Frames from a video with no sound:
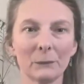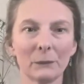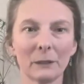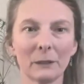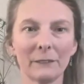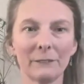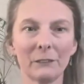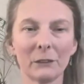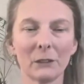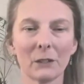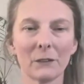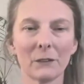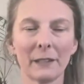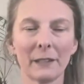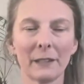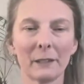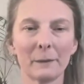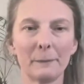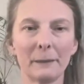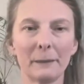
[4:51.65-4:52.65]
What have you
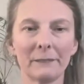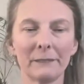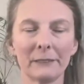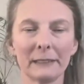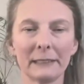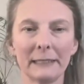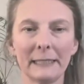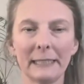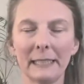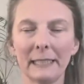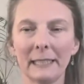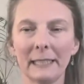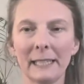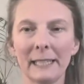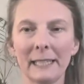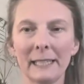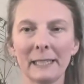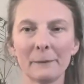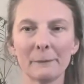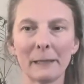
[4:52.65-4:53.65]
got there? A bit of a
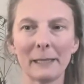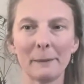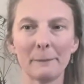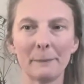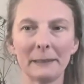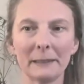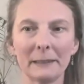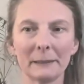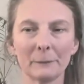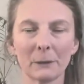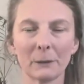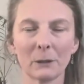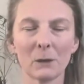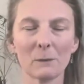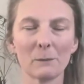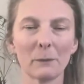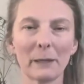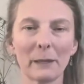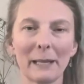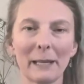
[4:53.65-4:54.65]
ceiling, maybe some
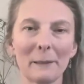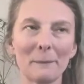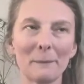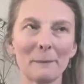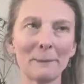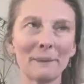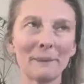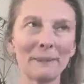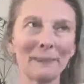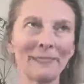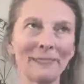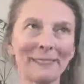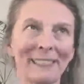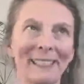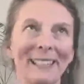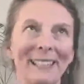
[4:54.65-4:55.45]
cobwebs.